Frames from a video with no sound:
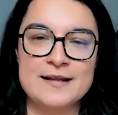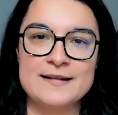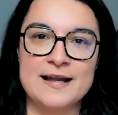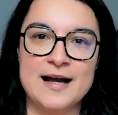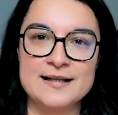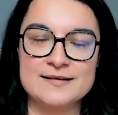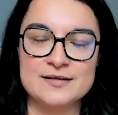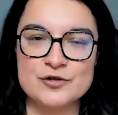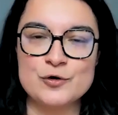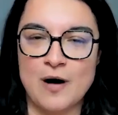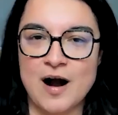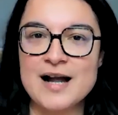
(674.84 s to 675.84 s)
that
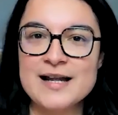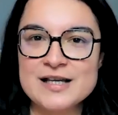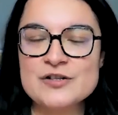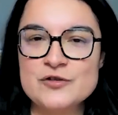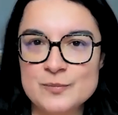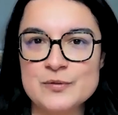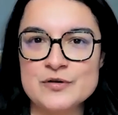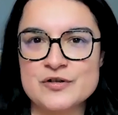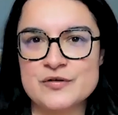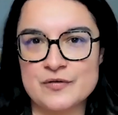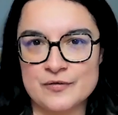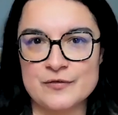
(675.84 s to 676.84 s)
trying to
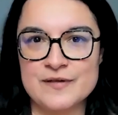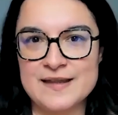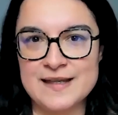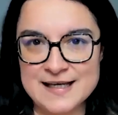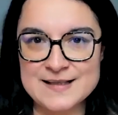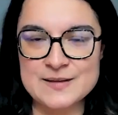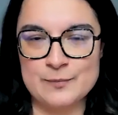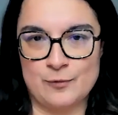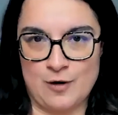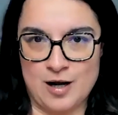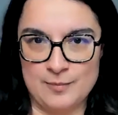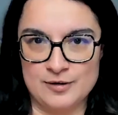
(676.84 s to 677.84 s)
push through this
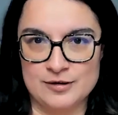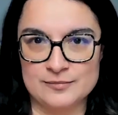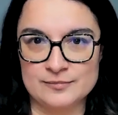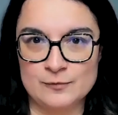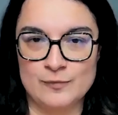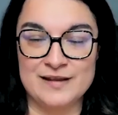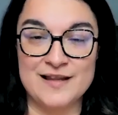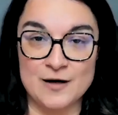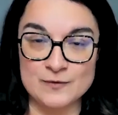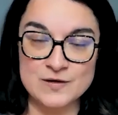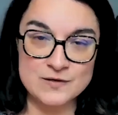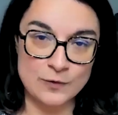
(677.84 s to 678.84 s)
problem
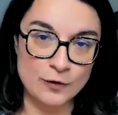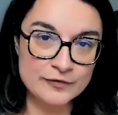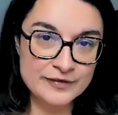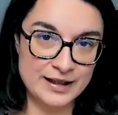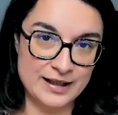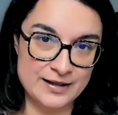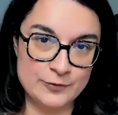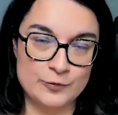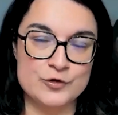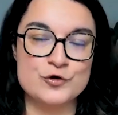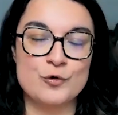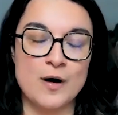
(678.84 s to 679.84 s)
without solving it
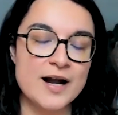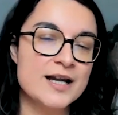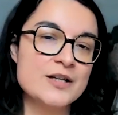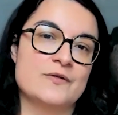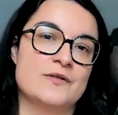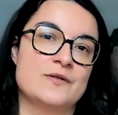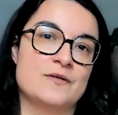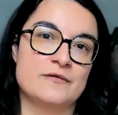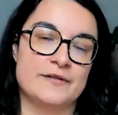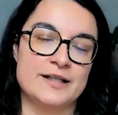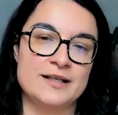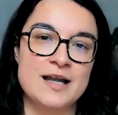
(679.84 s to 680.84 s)
or trying to
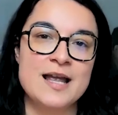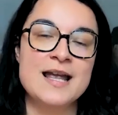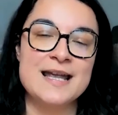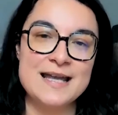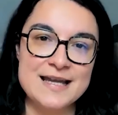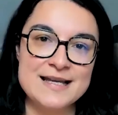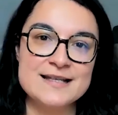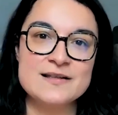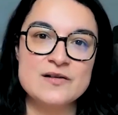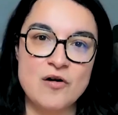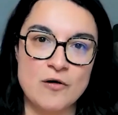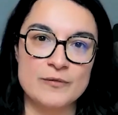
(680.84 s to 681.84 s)
solve it
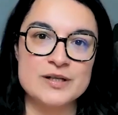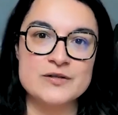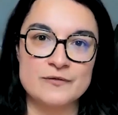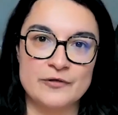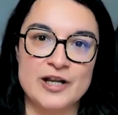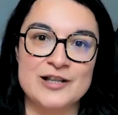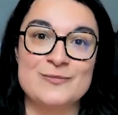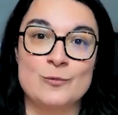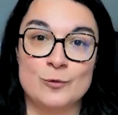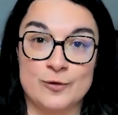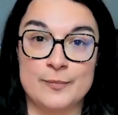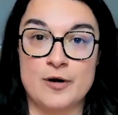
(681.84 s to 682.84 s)
is going to create
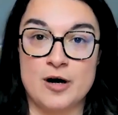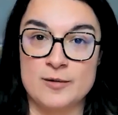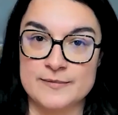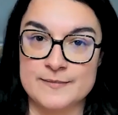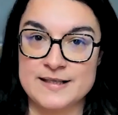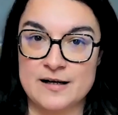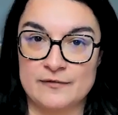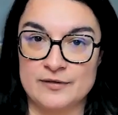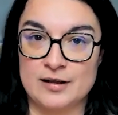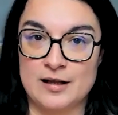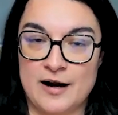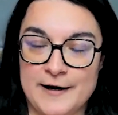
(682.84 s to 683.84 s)
more problems down
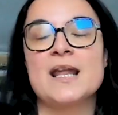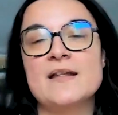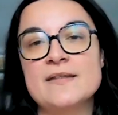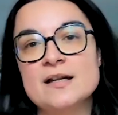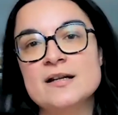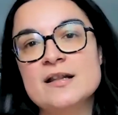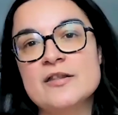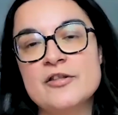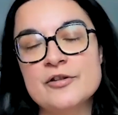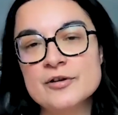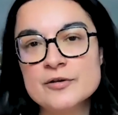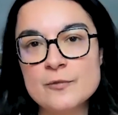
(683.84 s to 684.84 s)
the line. And then in the
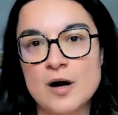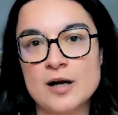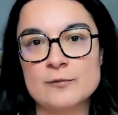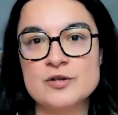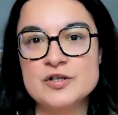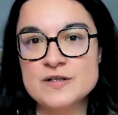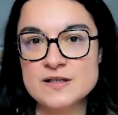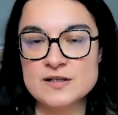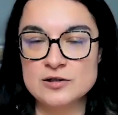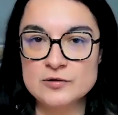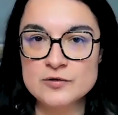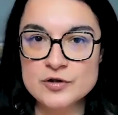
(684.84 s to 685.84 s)
third one, which is a
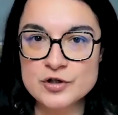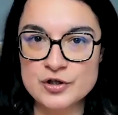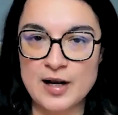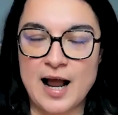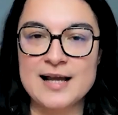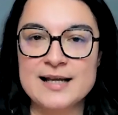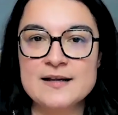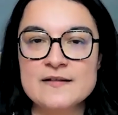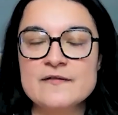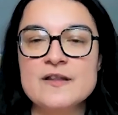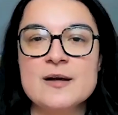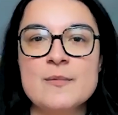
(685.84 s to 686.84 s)
solution, I
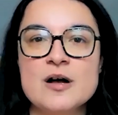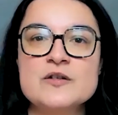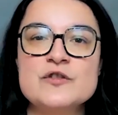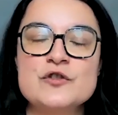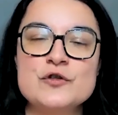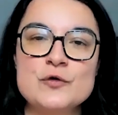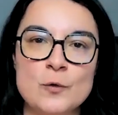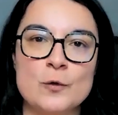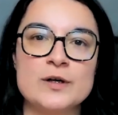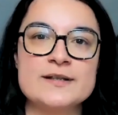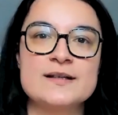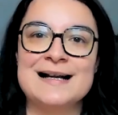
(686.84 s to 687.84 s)
give them a
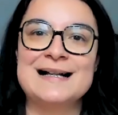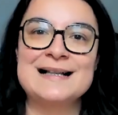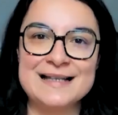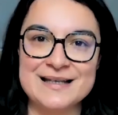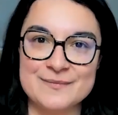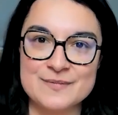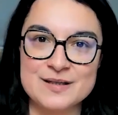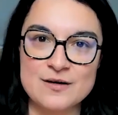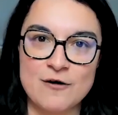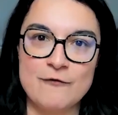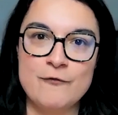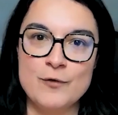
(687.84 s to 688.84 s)
short glimpse
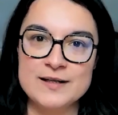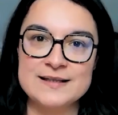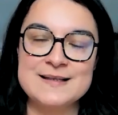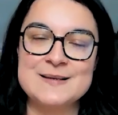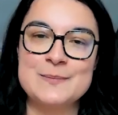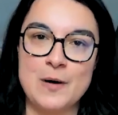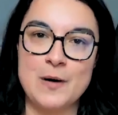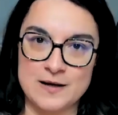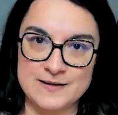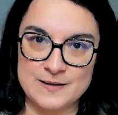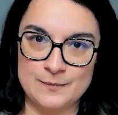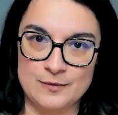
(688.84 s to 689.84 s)
of what it's
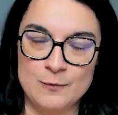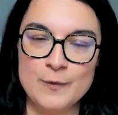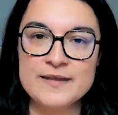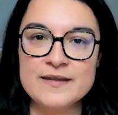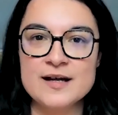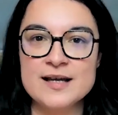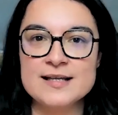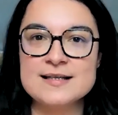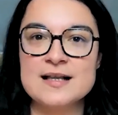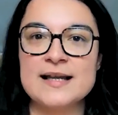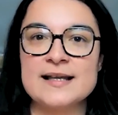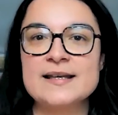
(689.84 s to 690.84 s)
possible. Whether it's
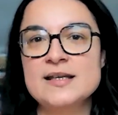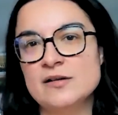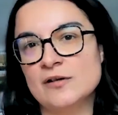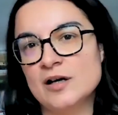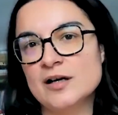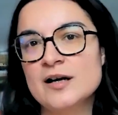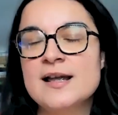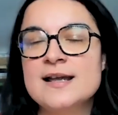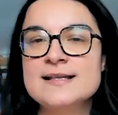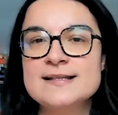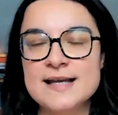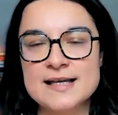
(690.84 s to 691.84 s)
like, here are
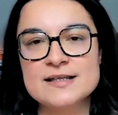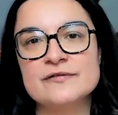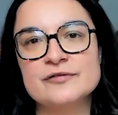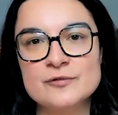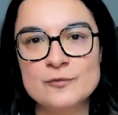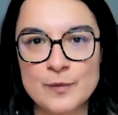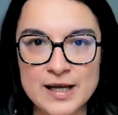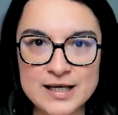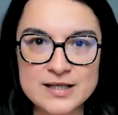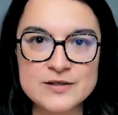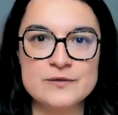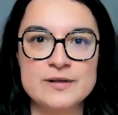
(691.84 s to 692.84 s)
10 different
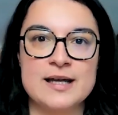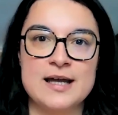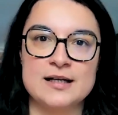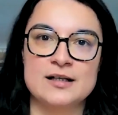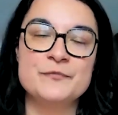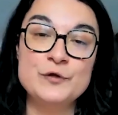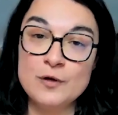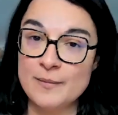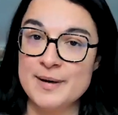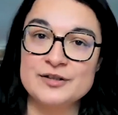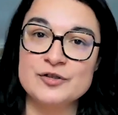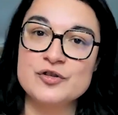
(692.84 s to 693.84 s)
ways you can do a
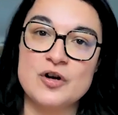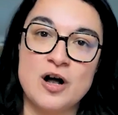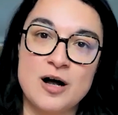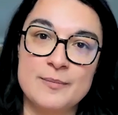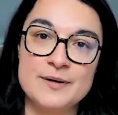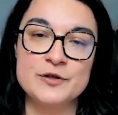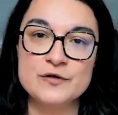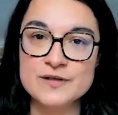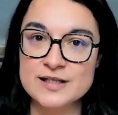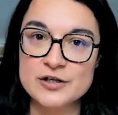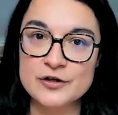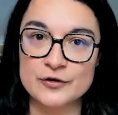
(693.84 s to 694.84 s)
better job
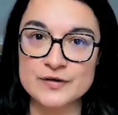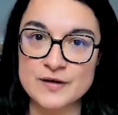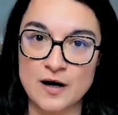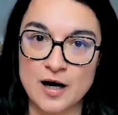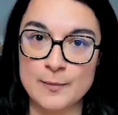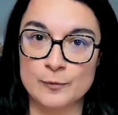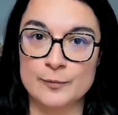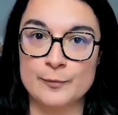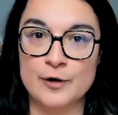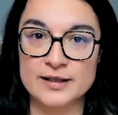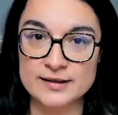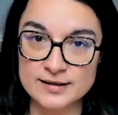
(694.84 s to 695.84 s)
using your time more
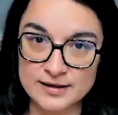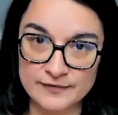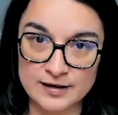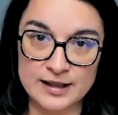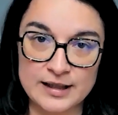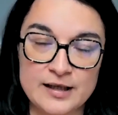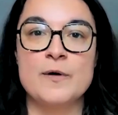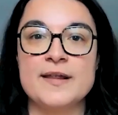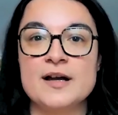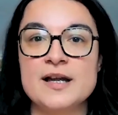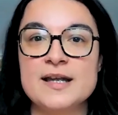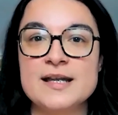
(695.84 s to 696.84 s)
productively,
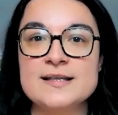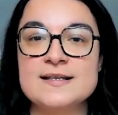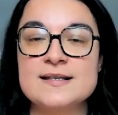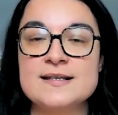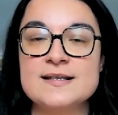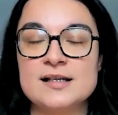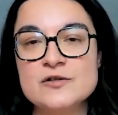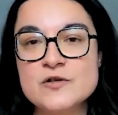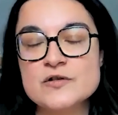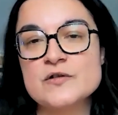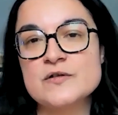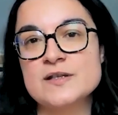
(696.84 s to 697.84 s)
whether it's
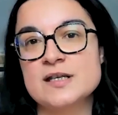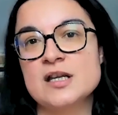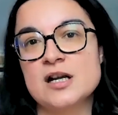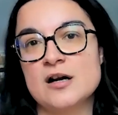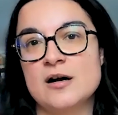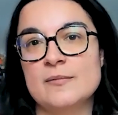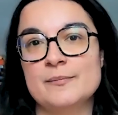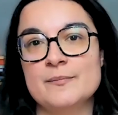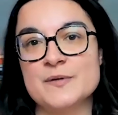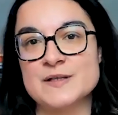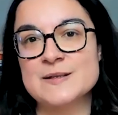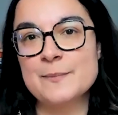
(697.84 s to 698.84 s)
introducing a
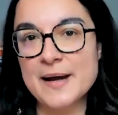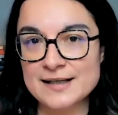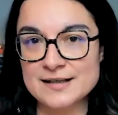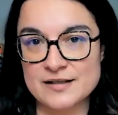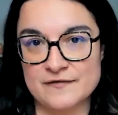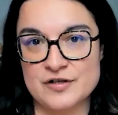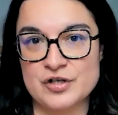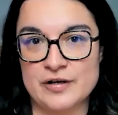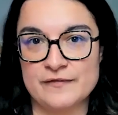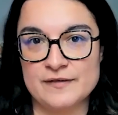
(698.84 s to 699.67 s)
perspective shift.